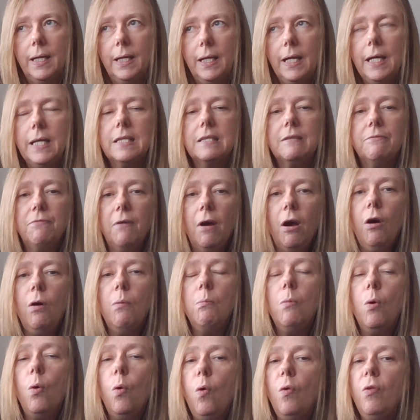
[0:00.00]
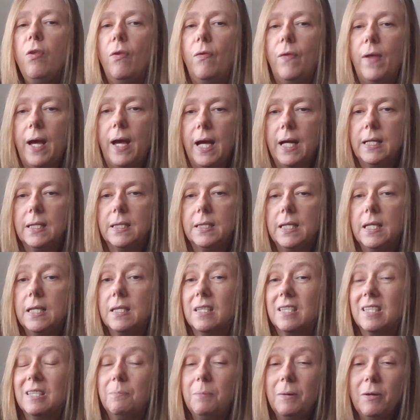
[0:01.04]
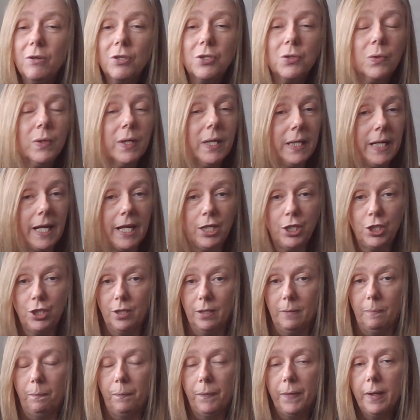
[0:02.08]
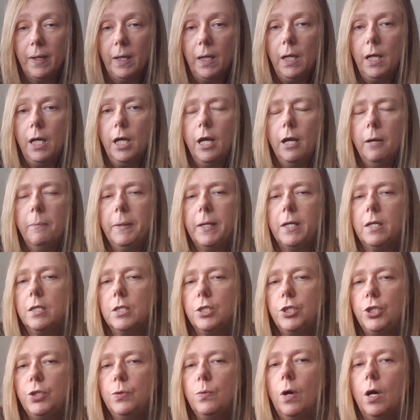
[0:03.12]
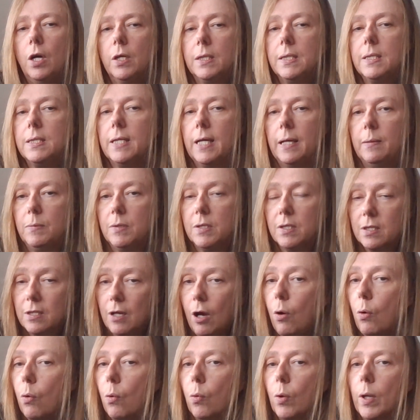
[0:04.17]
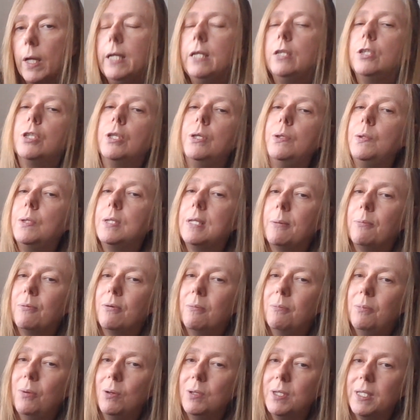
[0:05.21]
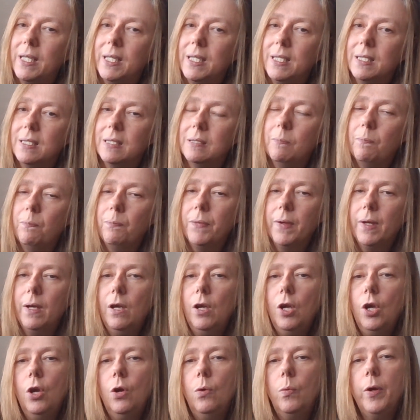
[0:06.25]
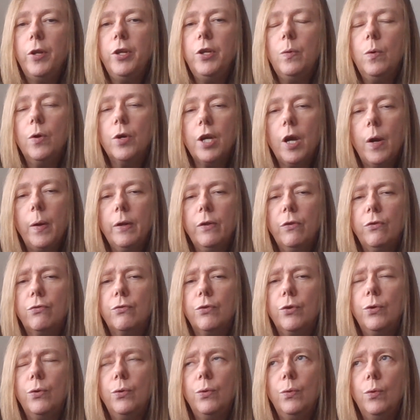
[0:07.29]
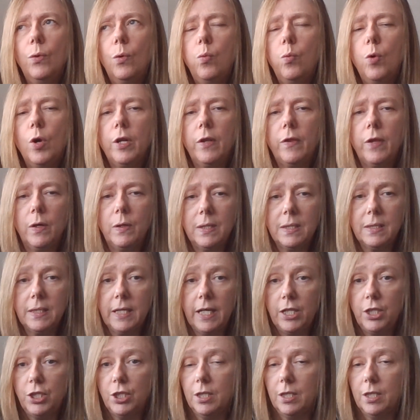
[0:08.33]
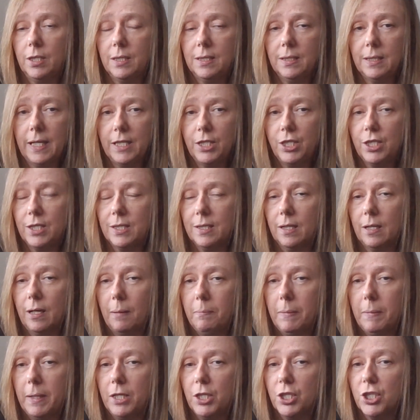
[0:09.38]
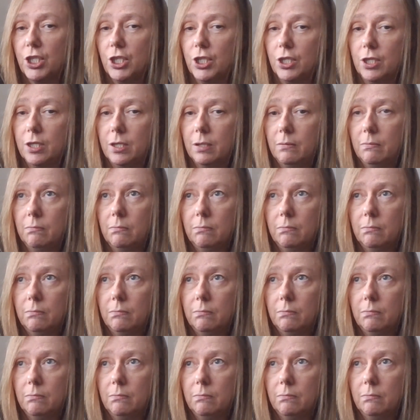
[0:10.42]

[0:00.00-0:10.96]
it's far more than that. It's a spiritual connection because you are the same soul in two separate bodies. When you are going through one of those stages that I mentioned